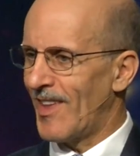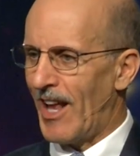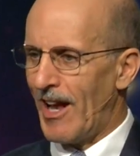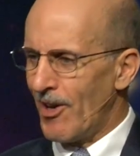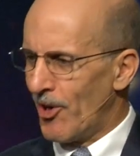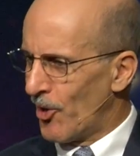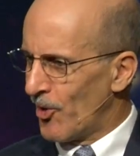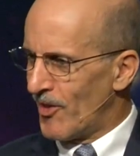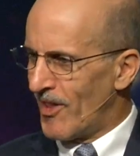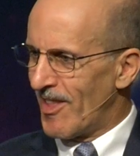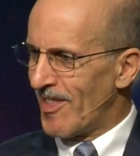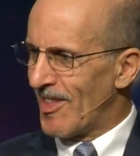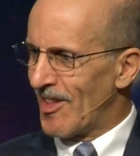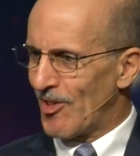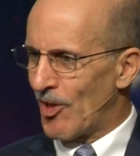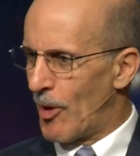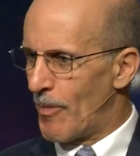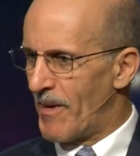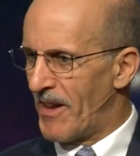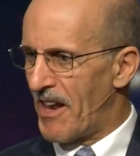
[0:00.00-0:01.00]
I'd heard these things
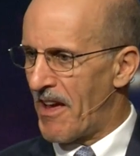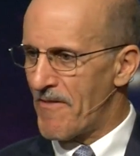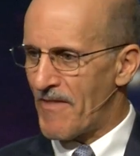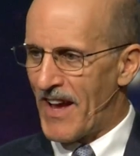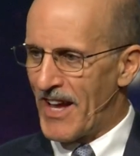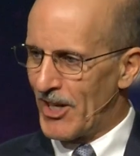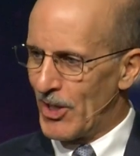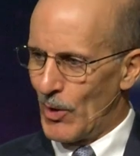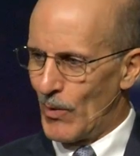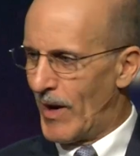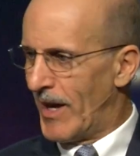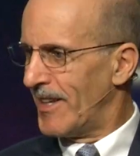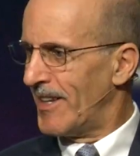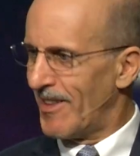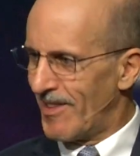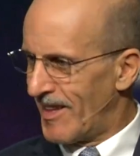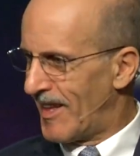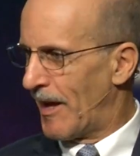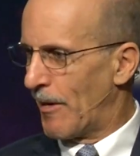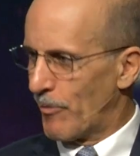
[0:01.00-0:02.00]
all my life. I had no idea
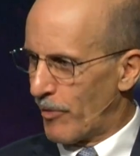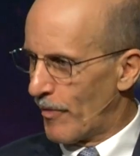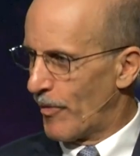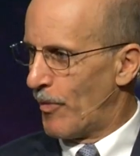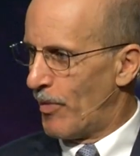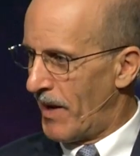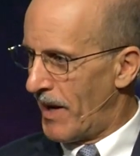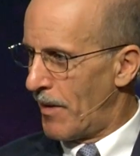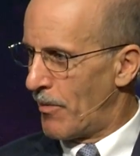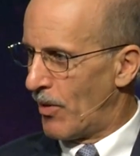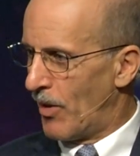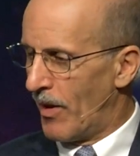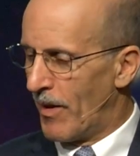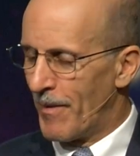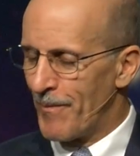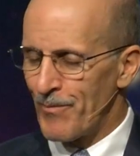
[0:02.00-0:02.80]
they came from the Bible.